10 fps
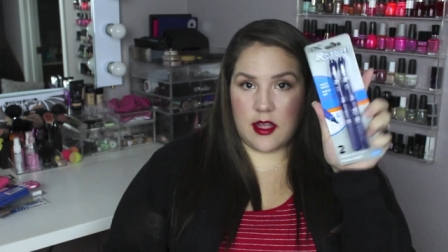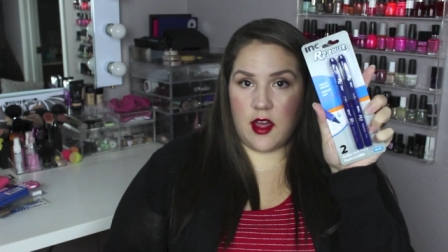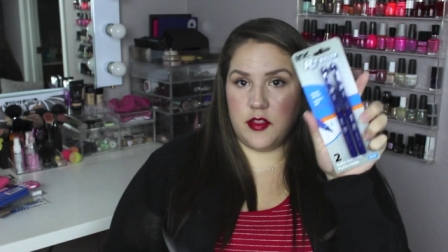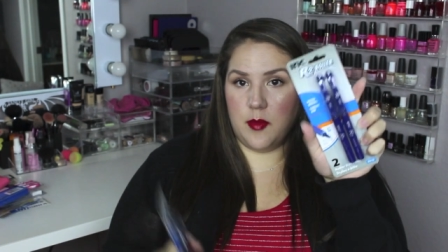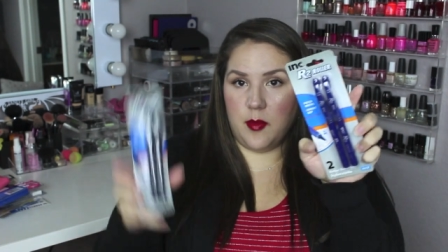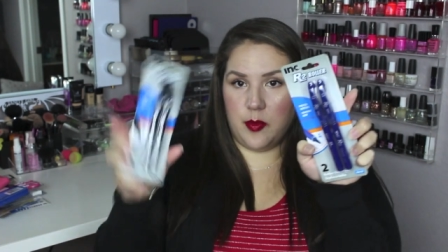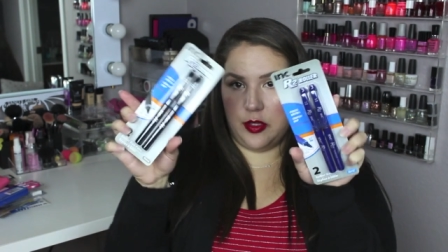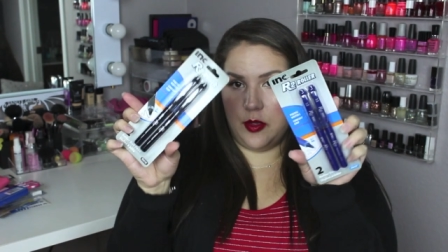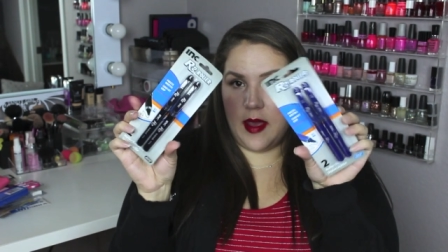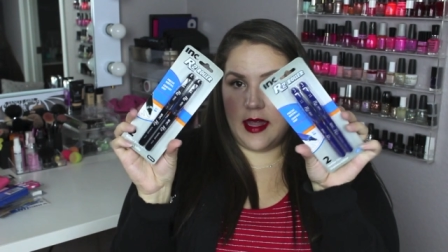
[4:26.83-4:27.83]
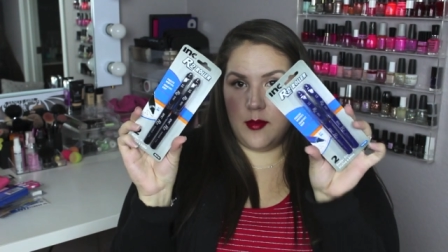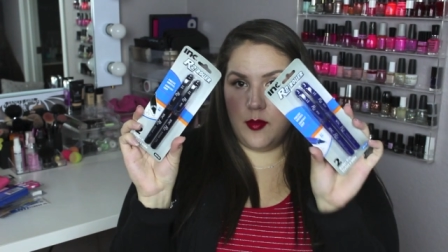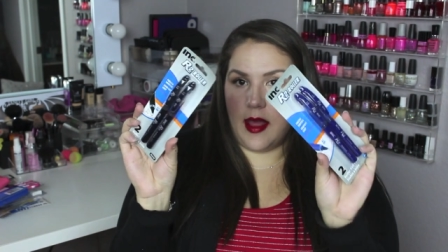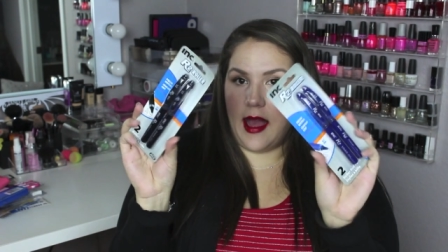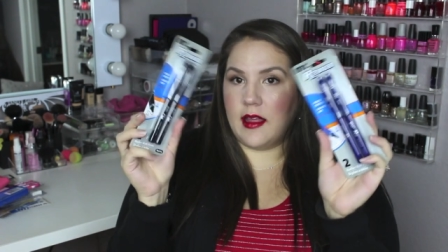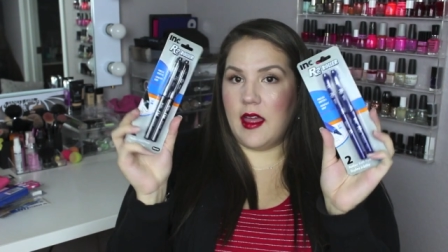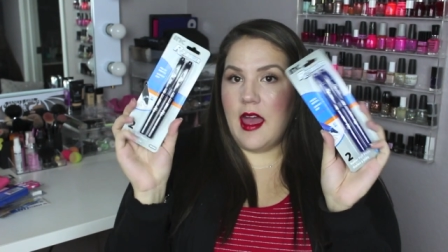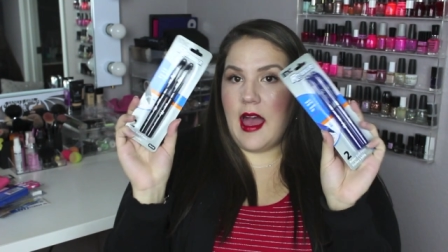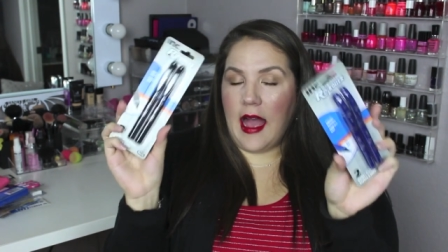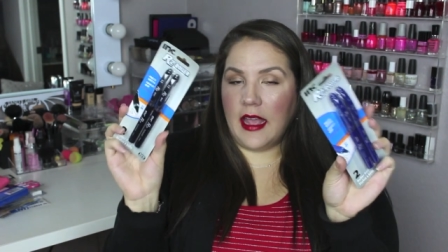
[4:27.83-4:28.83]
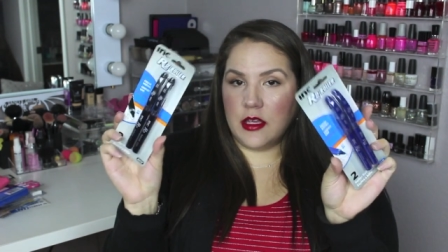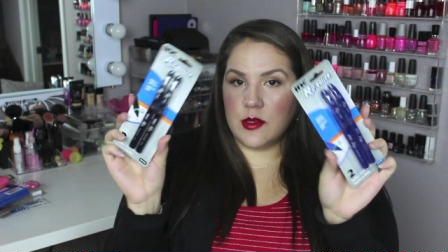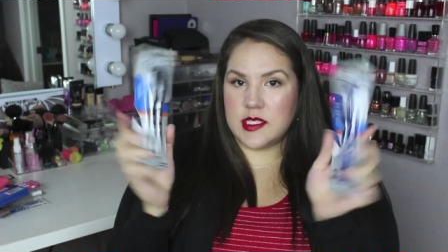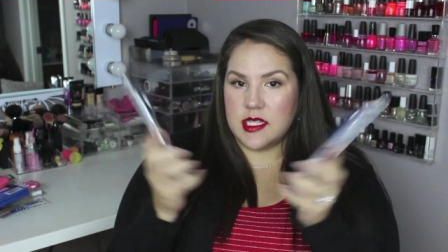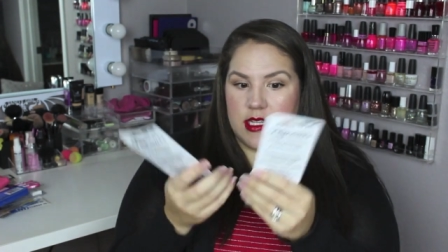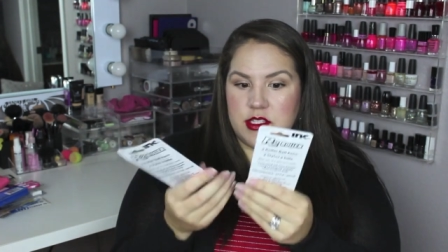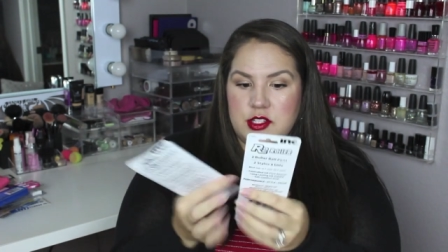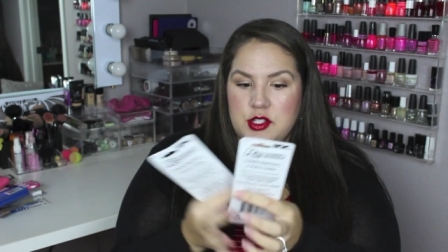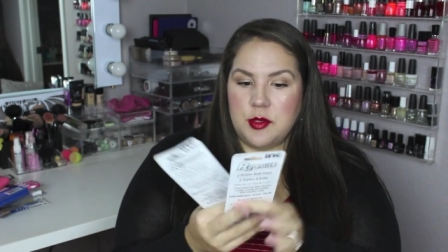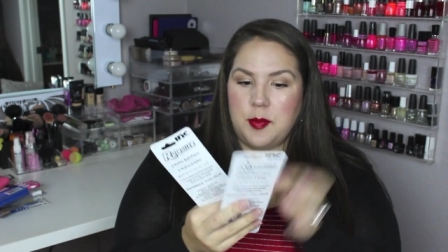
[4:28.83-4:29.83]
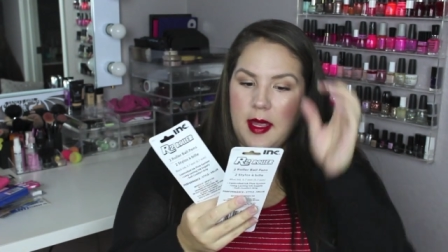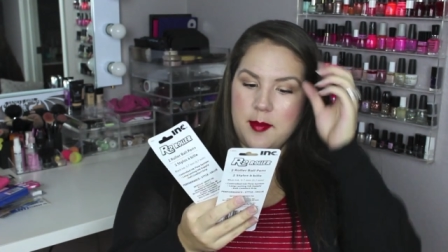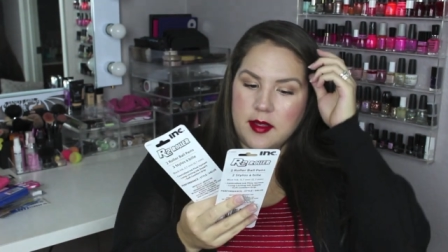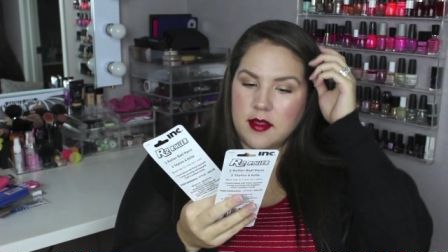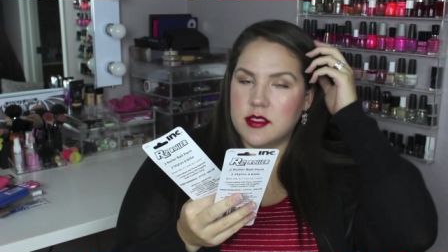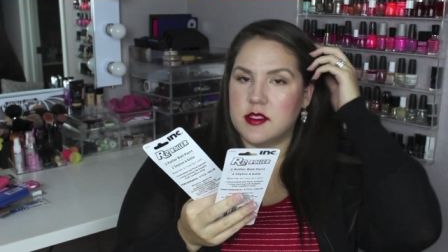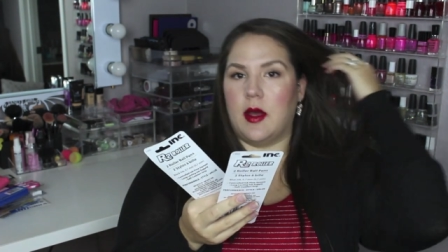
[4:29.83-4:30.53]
I got them in blue and in black. I use these to pay bills.